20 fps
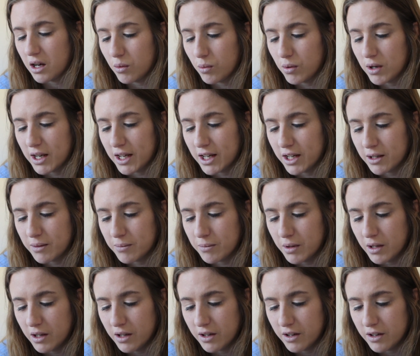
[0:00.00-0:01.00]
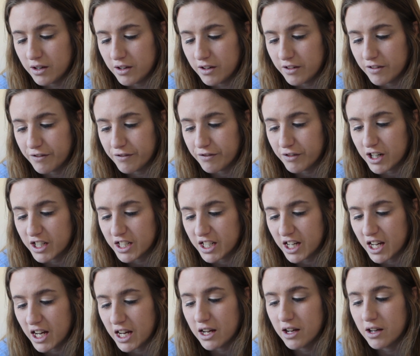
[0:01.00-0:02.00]
William,
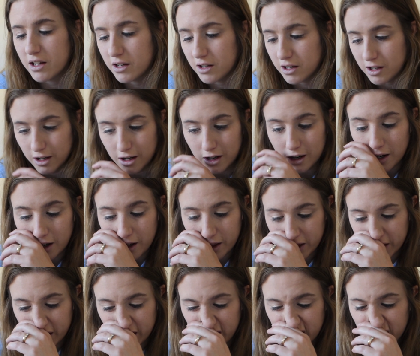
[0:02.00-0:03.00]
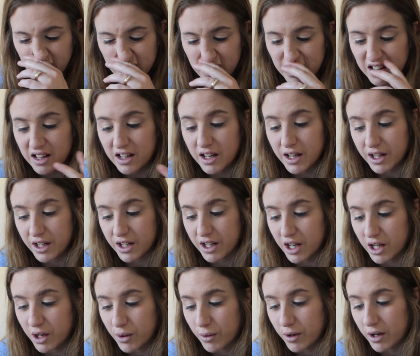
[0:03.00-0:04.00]
Freddie, Arthur,
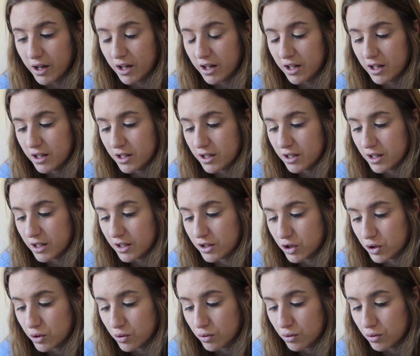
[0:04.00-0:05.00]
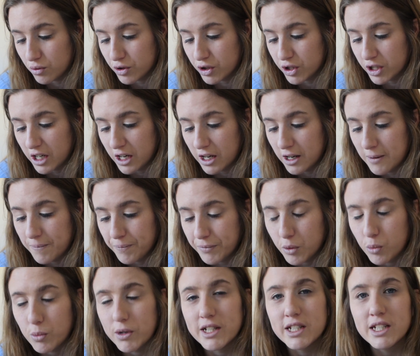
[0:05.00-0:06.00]
Noah, George.
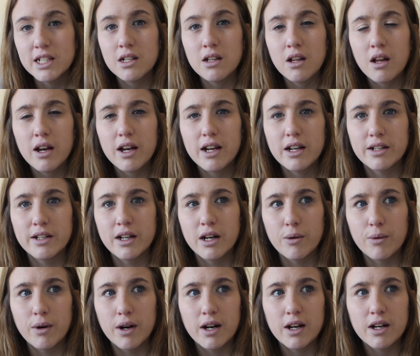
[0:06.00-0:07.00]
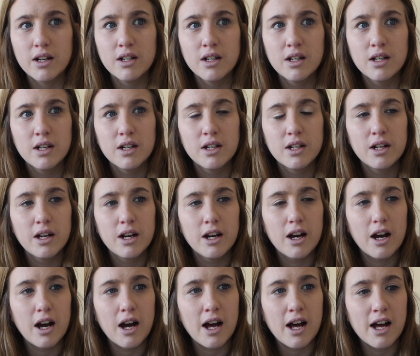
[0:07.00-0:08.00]
We did like Noah,
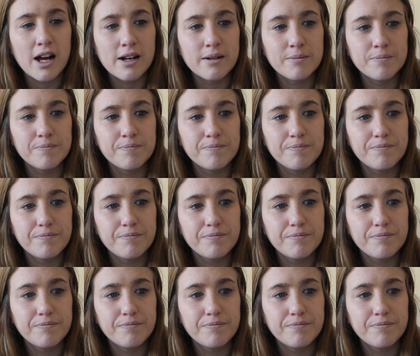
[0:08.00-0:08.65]
but